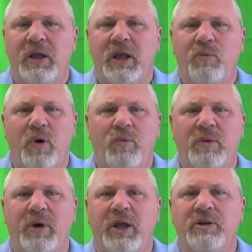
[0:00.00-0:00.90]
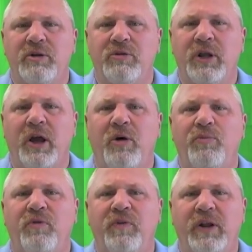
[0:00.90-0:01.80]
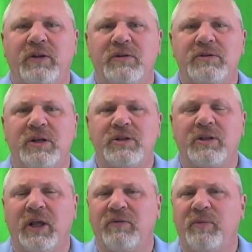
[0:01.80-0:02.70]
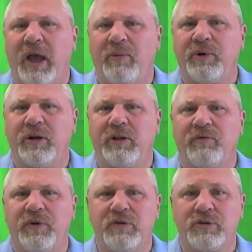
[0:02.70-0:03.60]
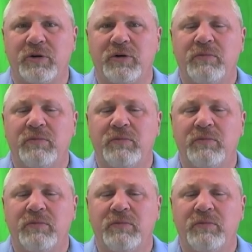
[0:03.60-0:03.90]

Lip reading: and what we might do to help prevent such a thing from happening in the future.